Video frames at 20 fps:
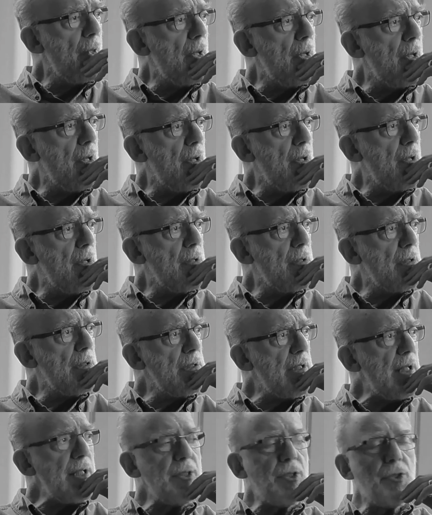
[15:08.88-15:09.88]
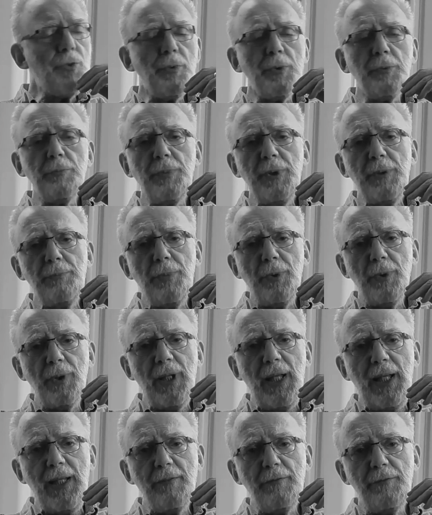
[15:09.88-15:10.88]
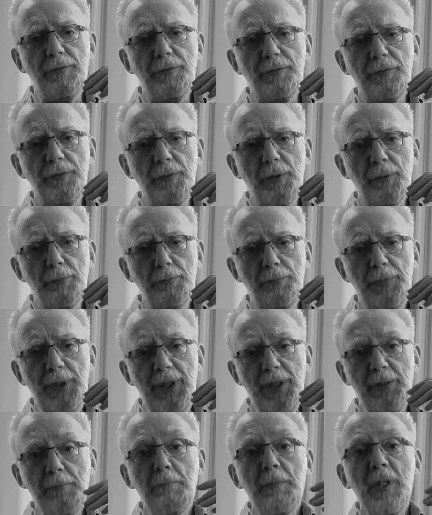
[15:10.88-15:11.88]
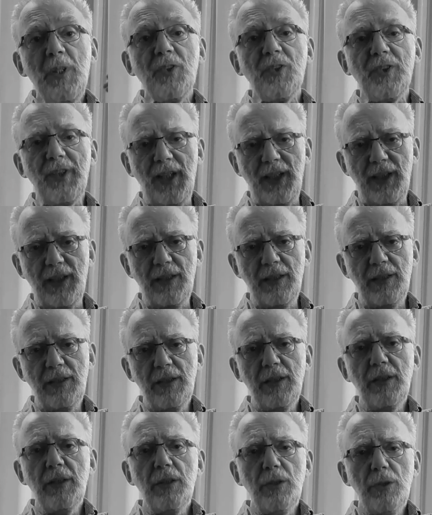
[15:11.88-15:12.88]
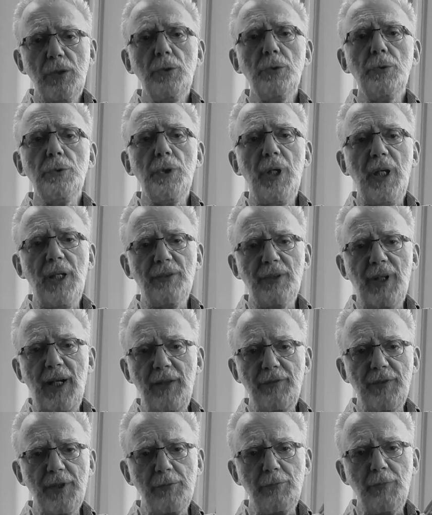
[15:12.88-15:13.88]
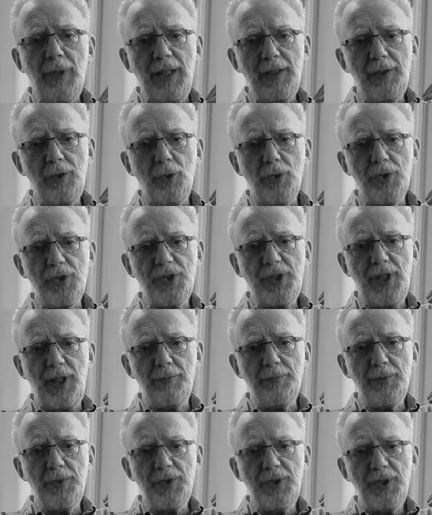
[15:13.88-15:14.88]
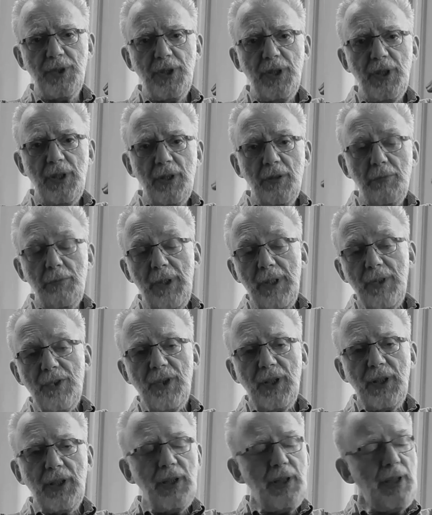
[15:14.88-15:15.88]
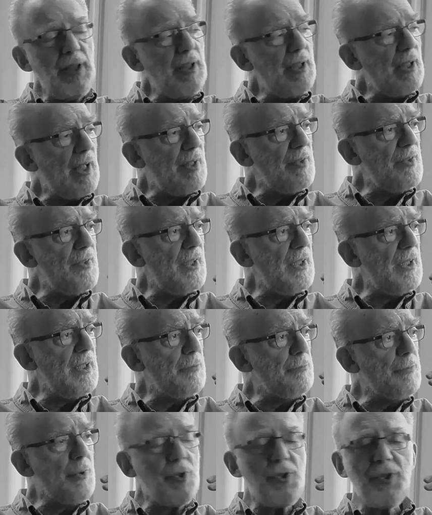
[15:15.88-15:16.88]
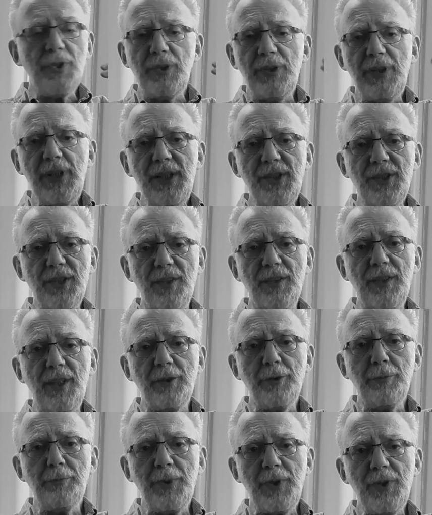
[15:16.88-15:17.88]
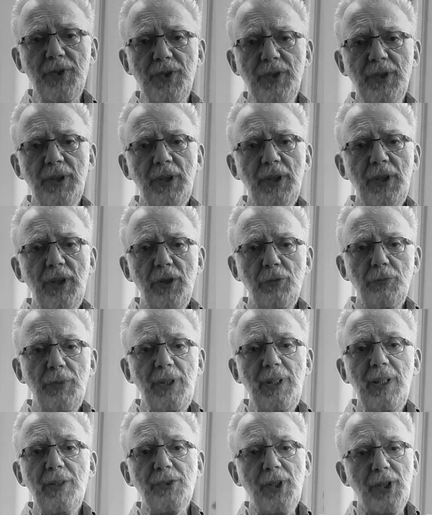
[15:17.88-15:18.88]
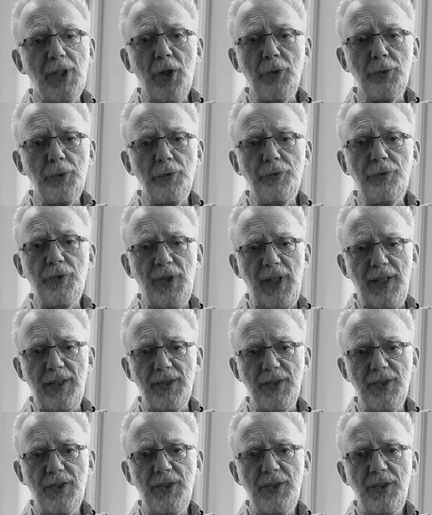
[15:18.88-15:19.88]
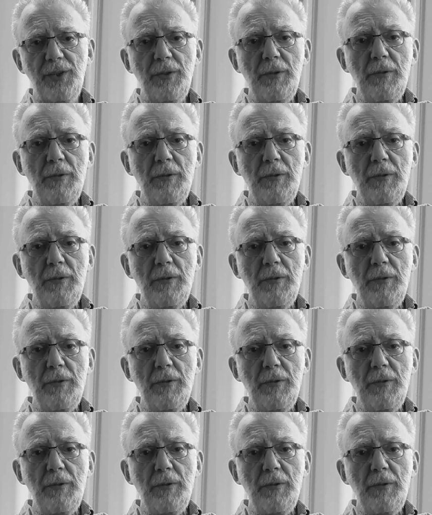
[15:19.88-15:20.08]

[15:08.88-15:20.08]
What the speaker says: That's what people have been missing who arrive at my doorsteps. Basically, I think a person needs a therapist when they run out of friends.